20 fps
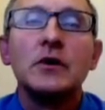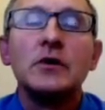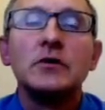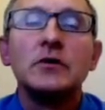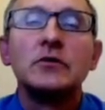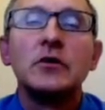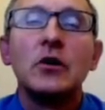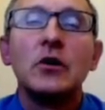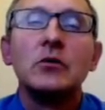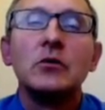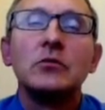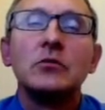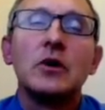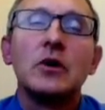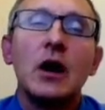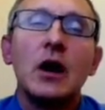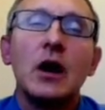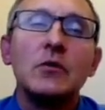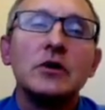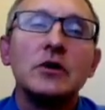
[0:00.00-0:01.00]
So
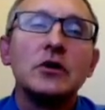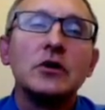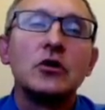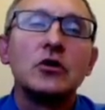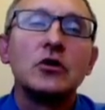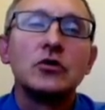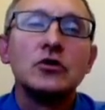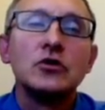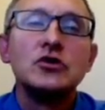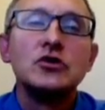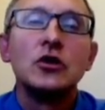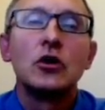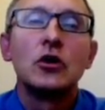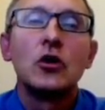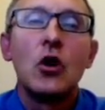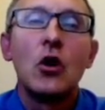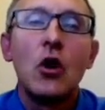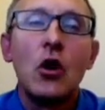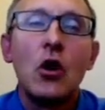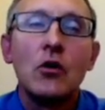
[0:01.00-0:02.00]
I would encourage you to
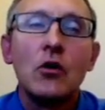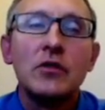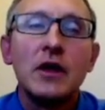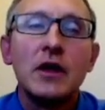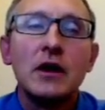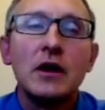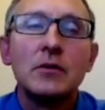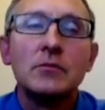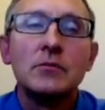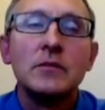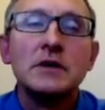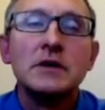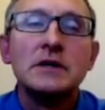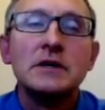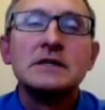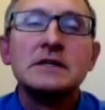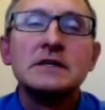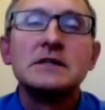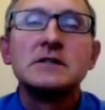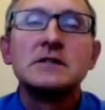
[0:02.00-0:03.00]
call them,
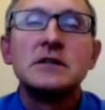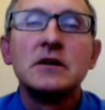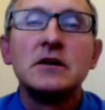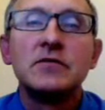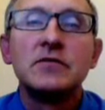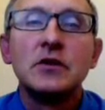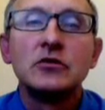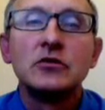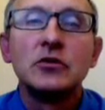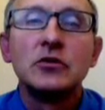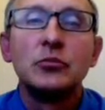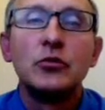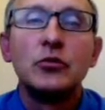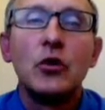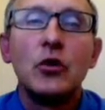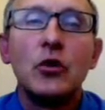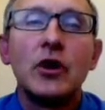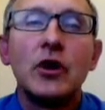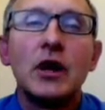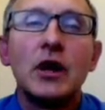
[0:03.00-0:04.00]
see if there's a
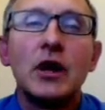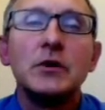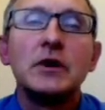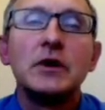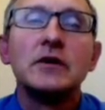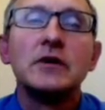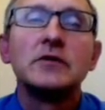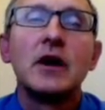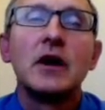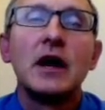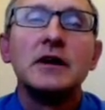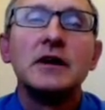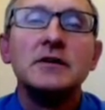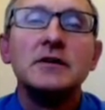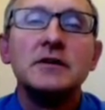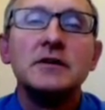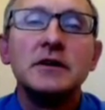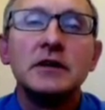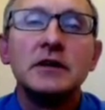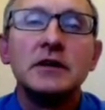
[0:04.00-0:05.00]
program, because
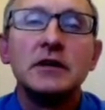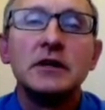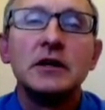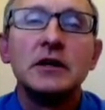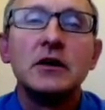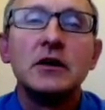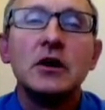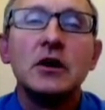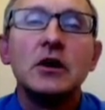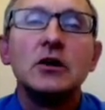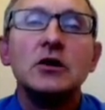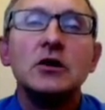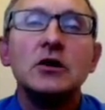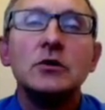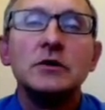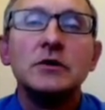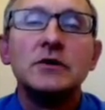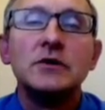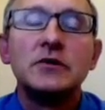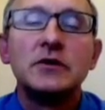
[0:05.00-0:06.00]
ideally
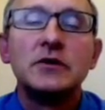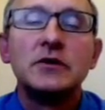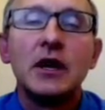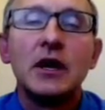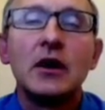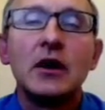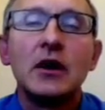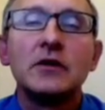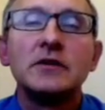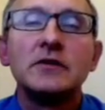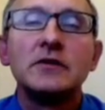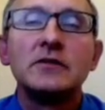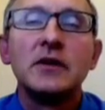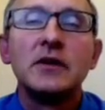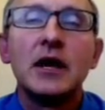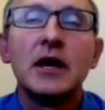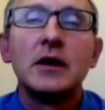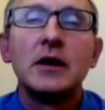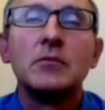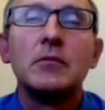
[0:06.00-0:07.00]
you would stay on the
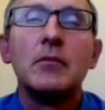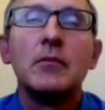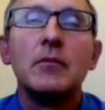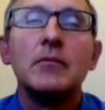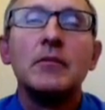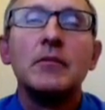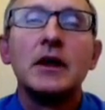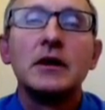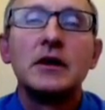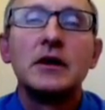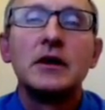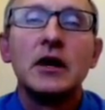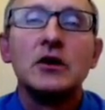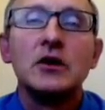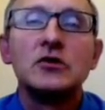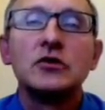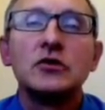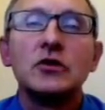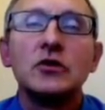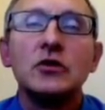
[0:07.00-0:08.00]
same
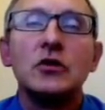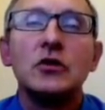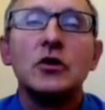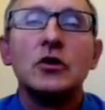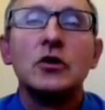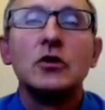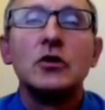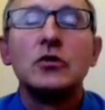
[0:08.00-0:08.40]
medication